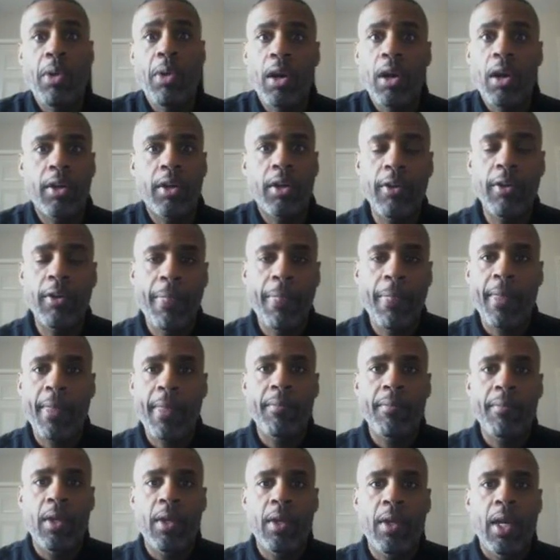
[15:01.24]
Parker.
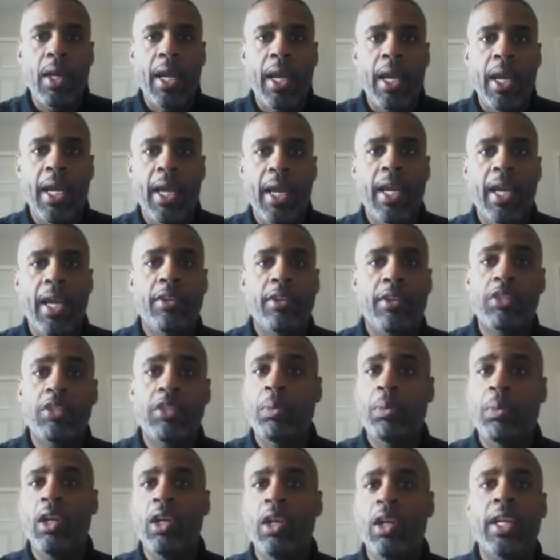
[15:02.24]
and
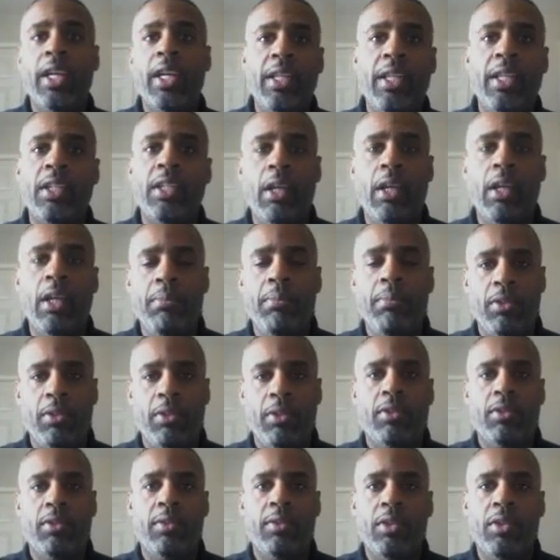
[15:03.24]
just plug in the
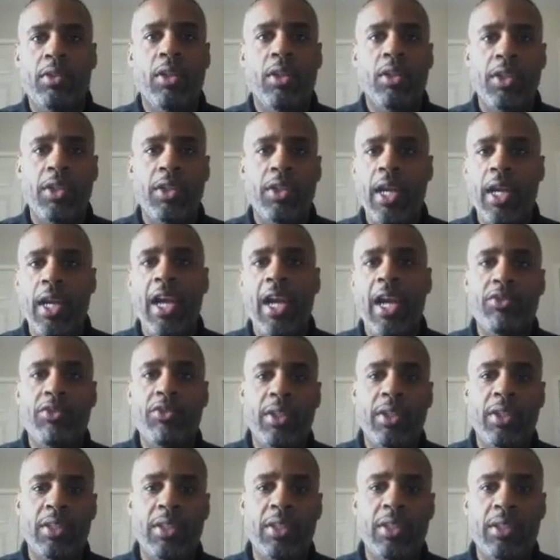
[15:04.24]
numbers. You know, your
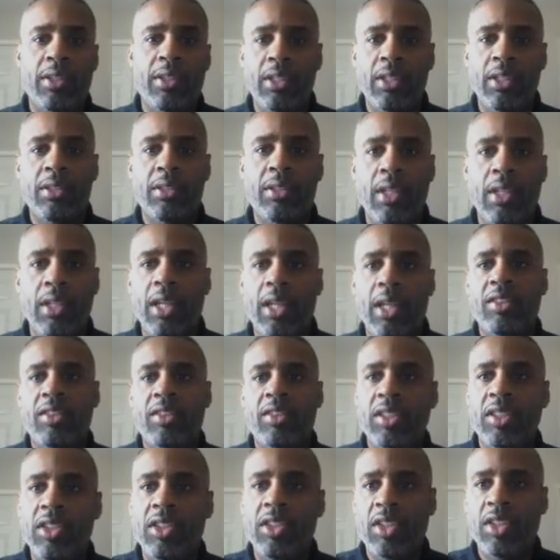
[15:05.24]
address at this
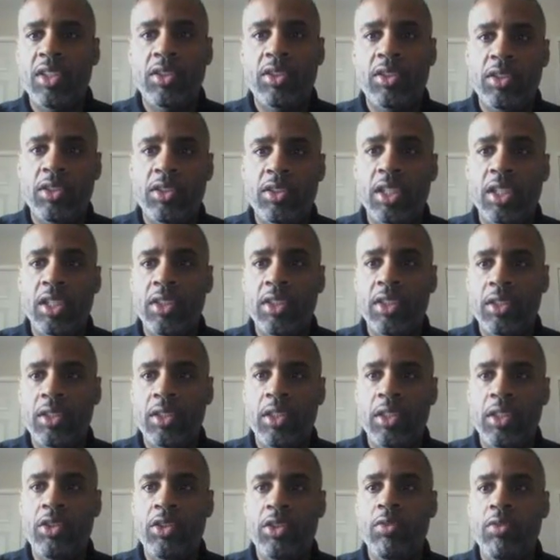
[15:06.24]

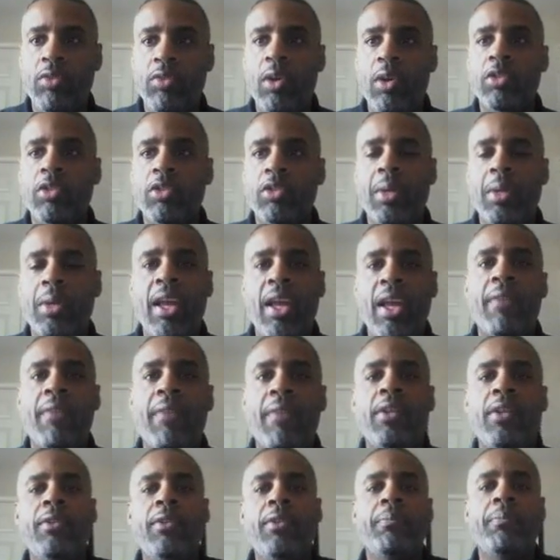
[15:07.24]
662 Rosemont
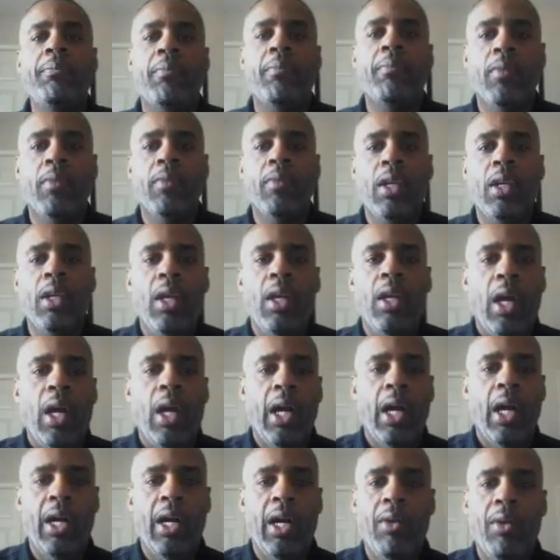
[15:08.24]
Avenue.
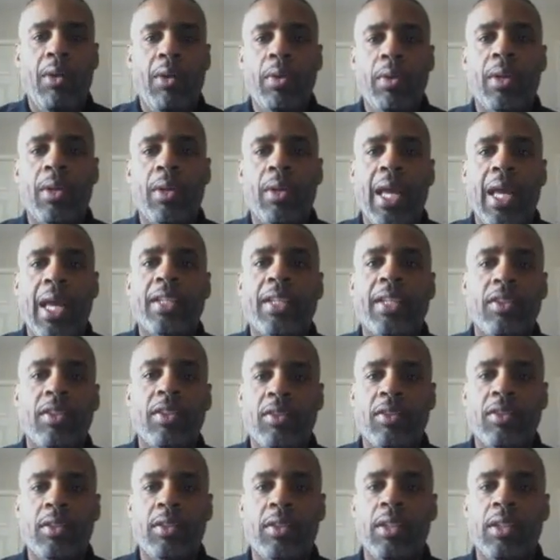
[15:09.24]
We would like to,
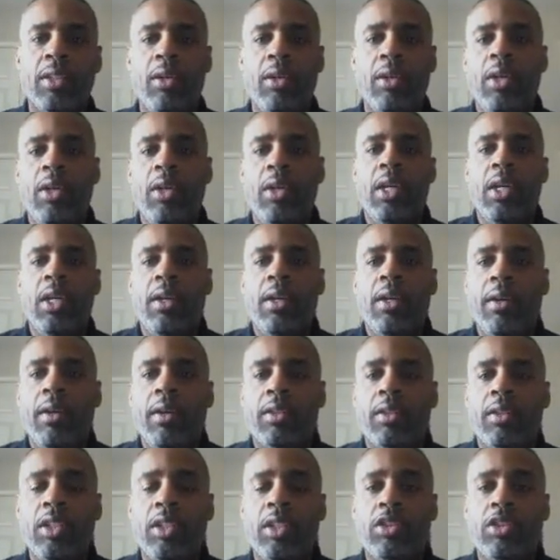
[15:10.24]
you know,
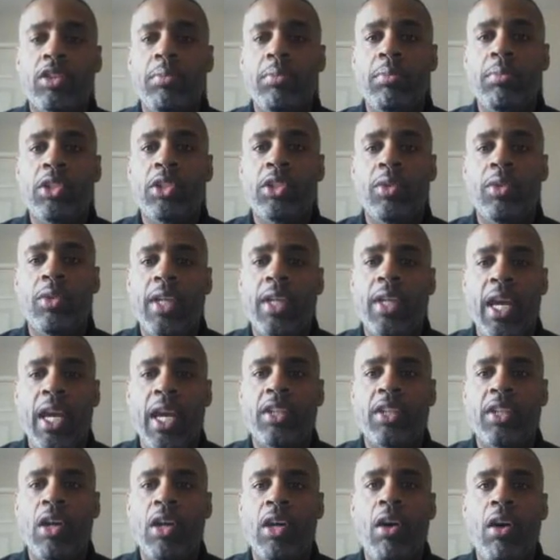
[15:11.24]
submit you a
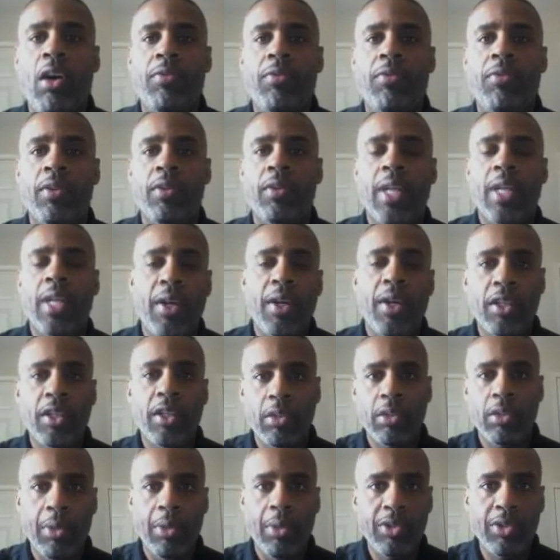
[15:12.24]
cash offer. Now,
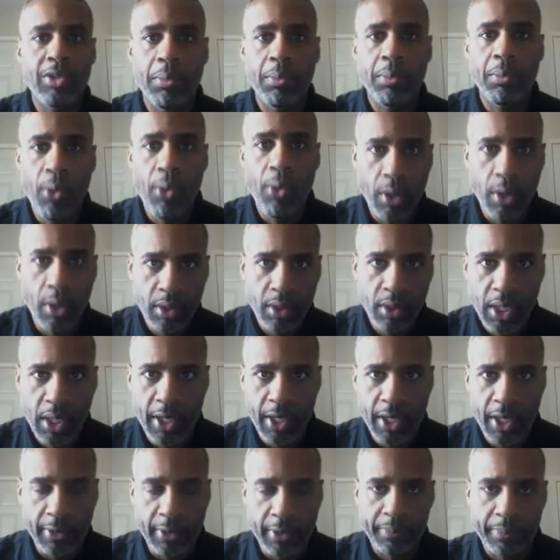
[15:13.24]
here's the most important
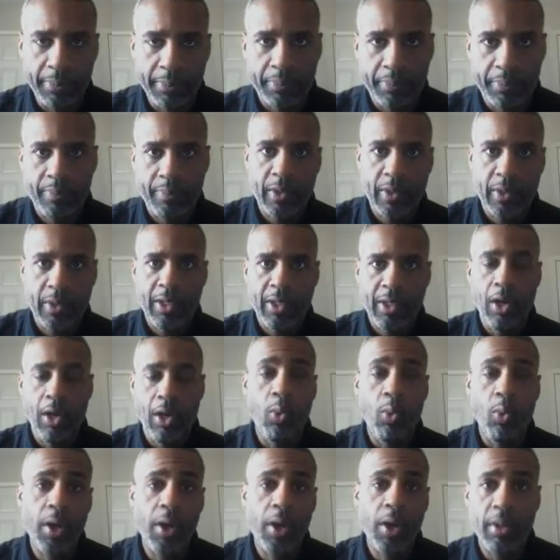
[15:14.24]
thing,
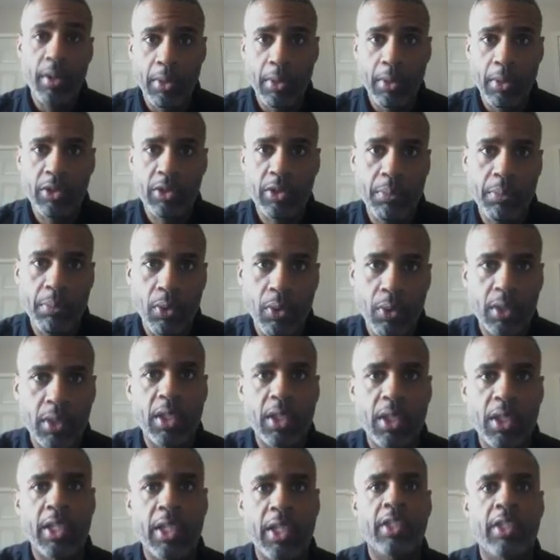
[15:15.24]
or one of the most
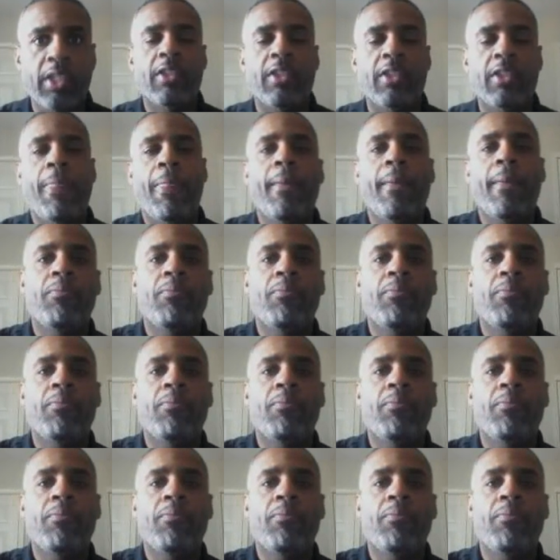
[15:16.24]
important things.